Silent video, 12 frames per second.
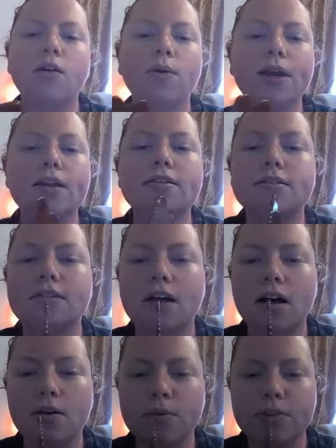We're going to
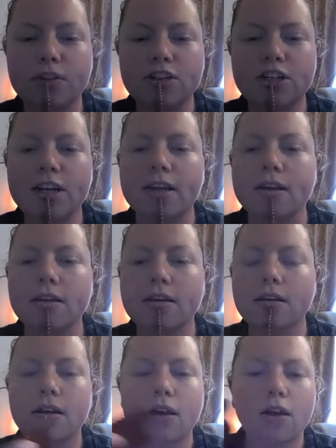start with the
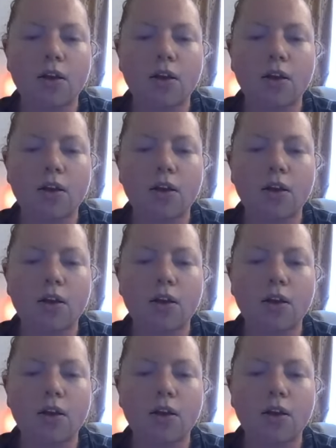chin,